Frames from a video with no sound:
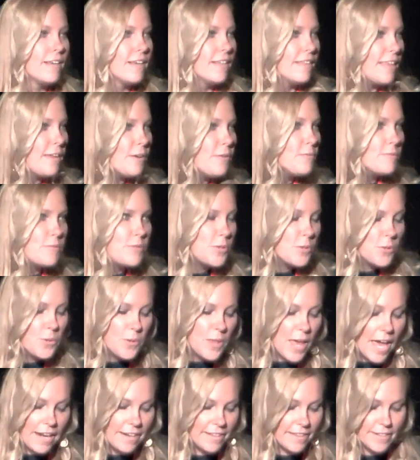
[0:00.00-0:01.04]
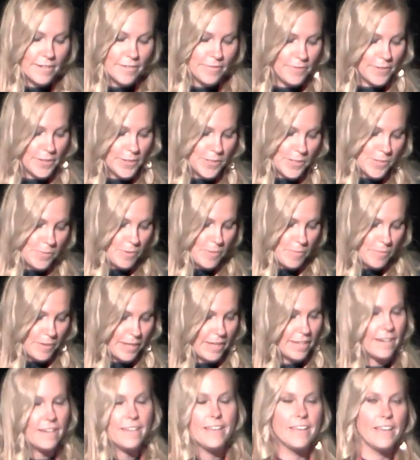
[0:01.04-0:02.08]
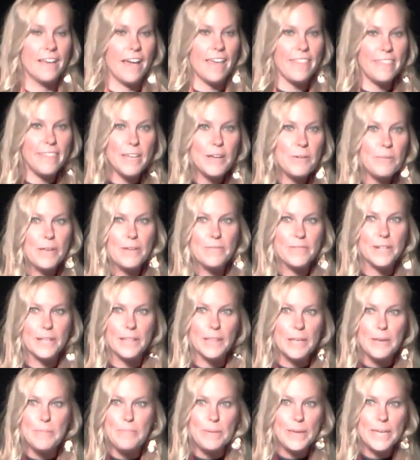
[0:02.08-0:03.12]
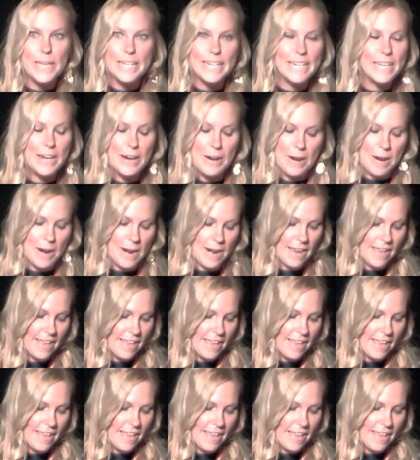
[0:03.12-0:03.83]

They don't do that in their first swim meet. I think we have an Olympian here."